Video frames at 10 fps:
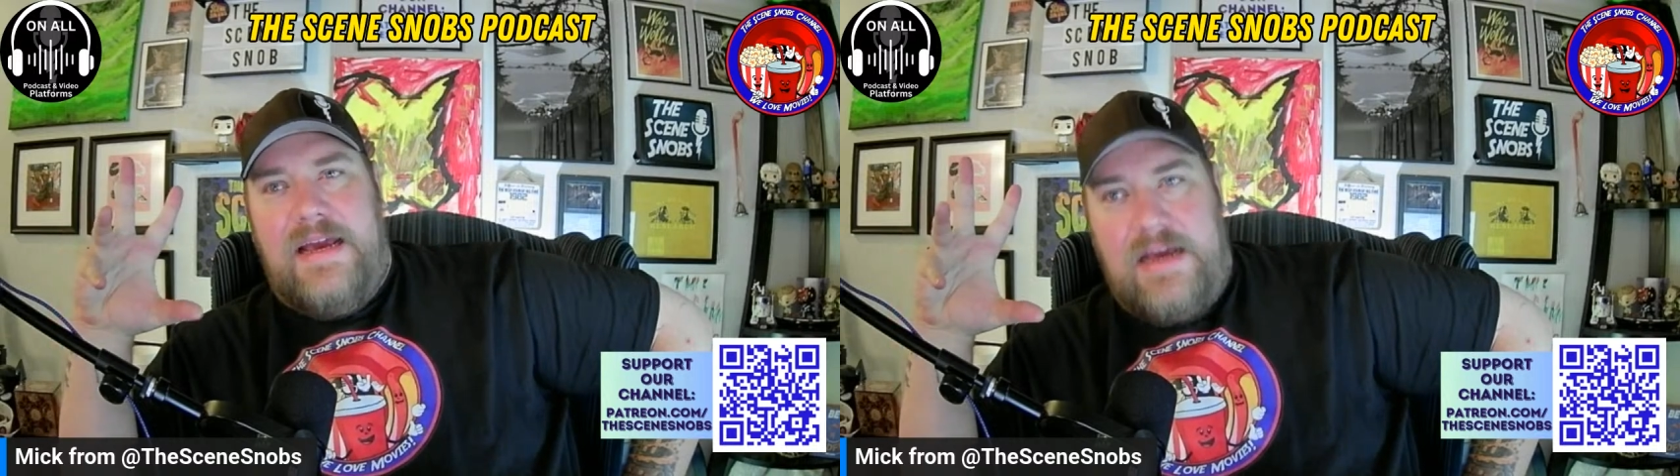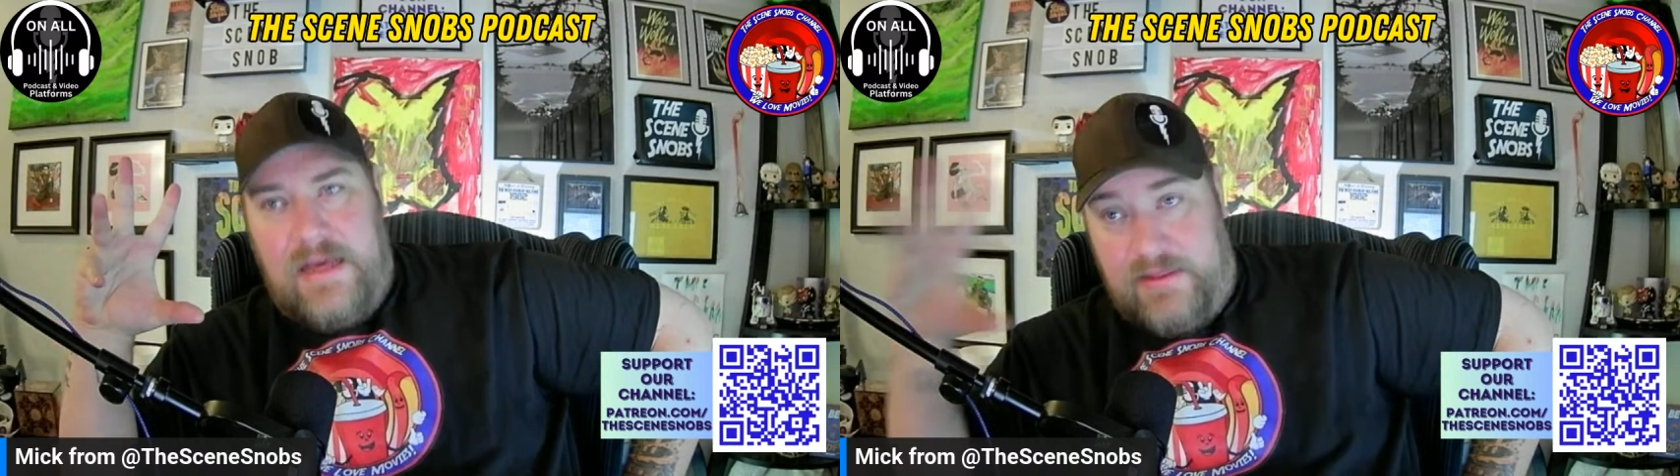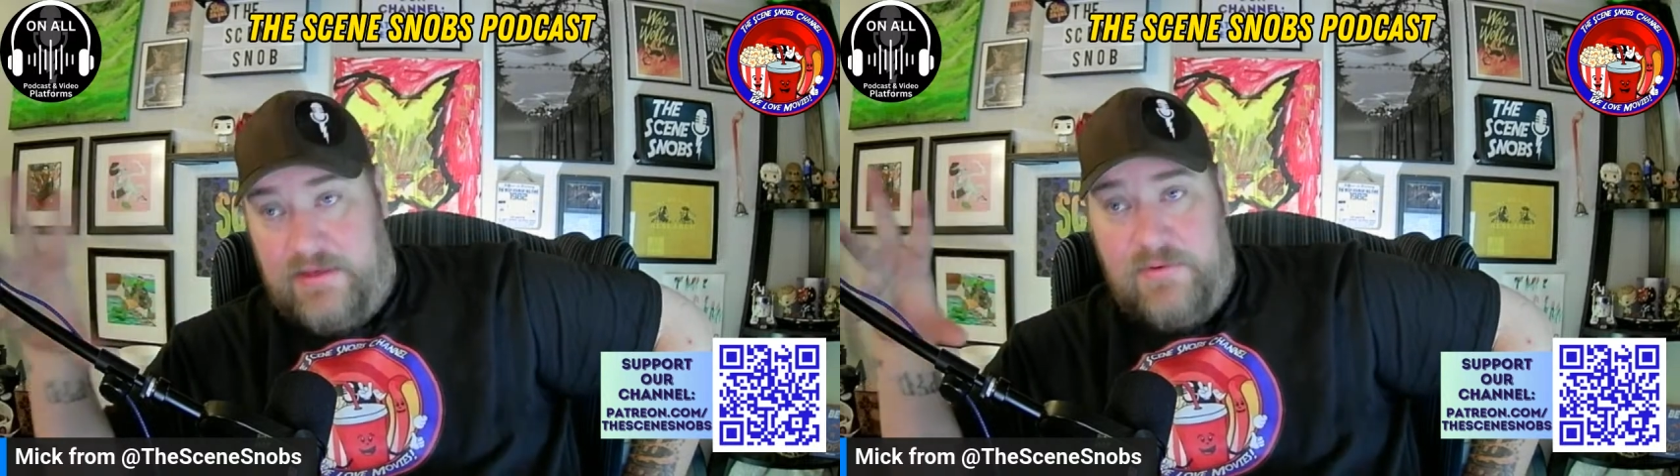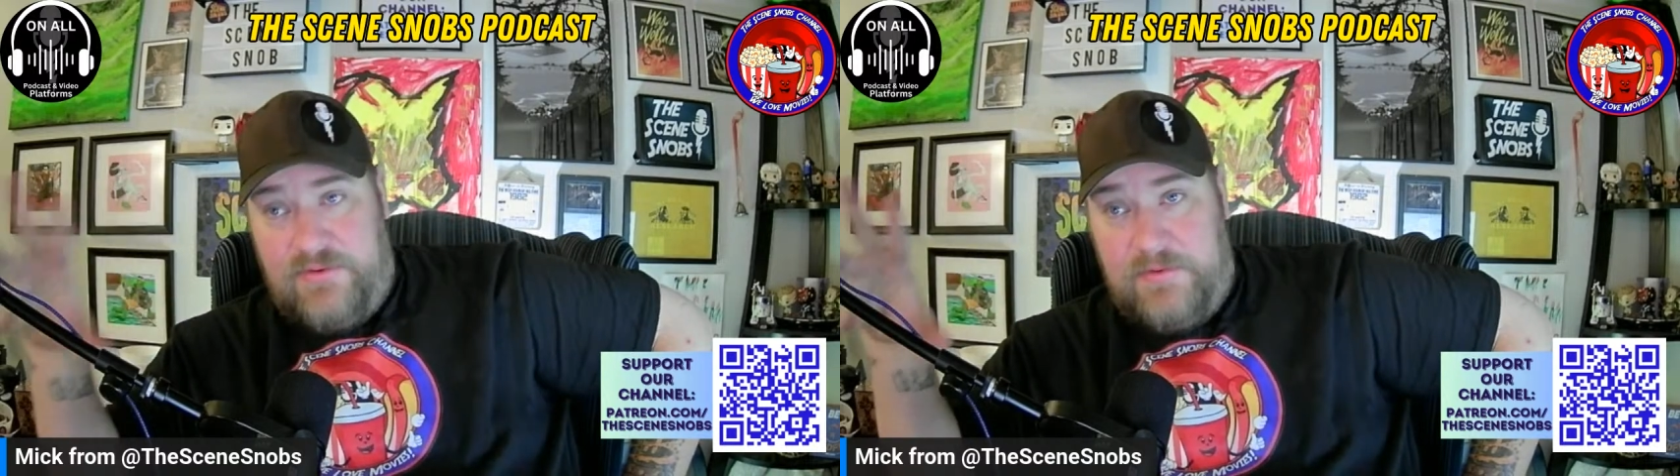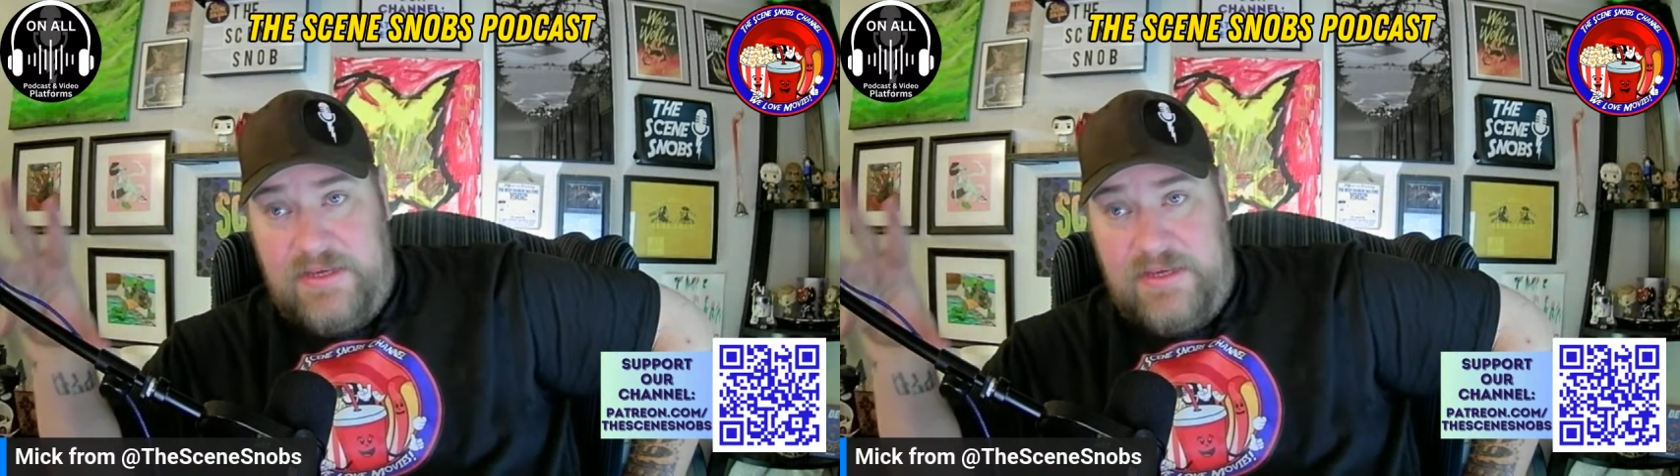I think he wants to be